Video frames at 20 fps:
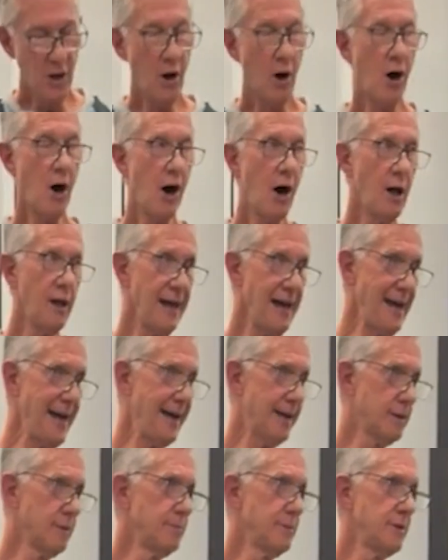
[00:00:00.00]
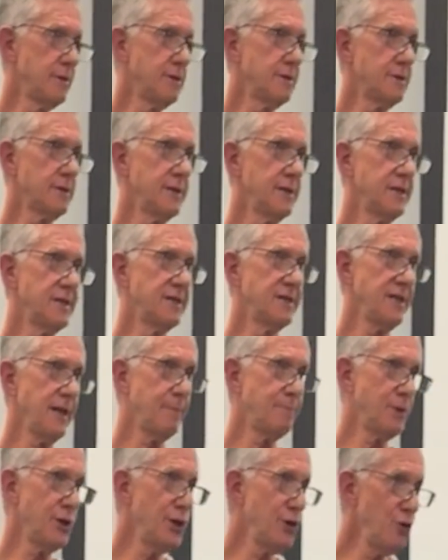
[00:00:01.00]
All animals
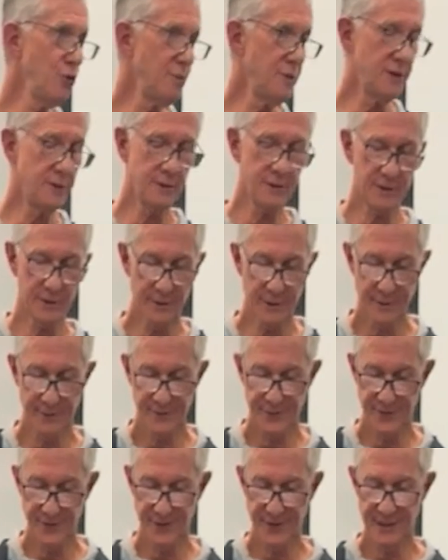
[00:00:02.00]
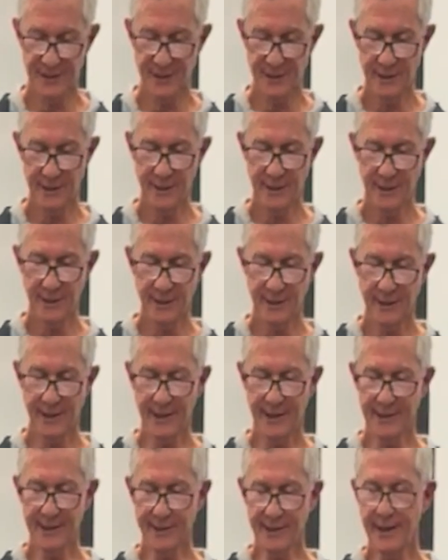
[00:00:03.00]
except humans
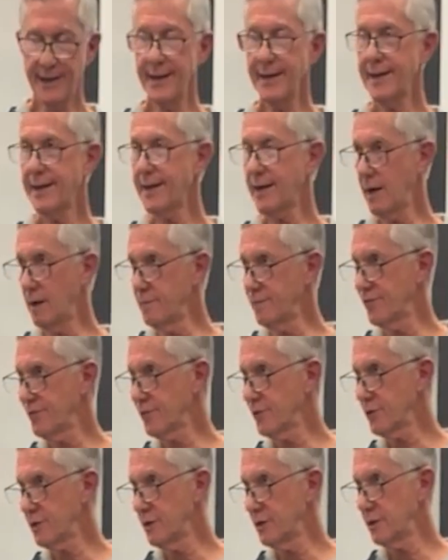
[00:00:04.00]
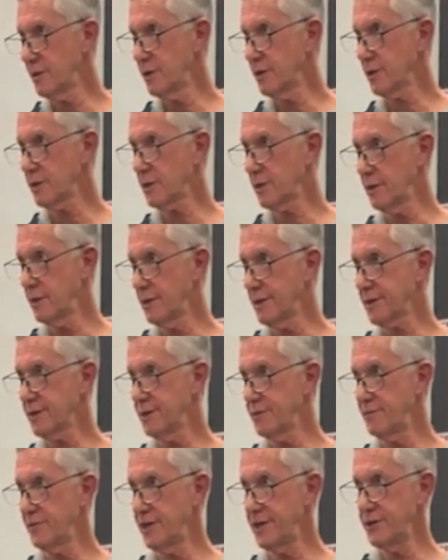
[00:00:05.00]
can take comfort in their
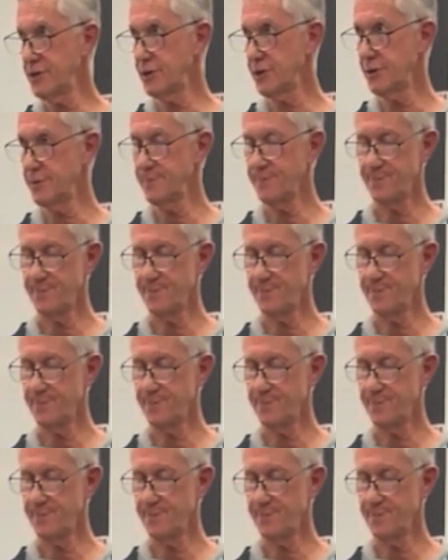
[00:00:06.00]
collective nature.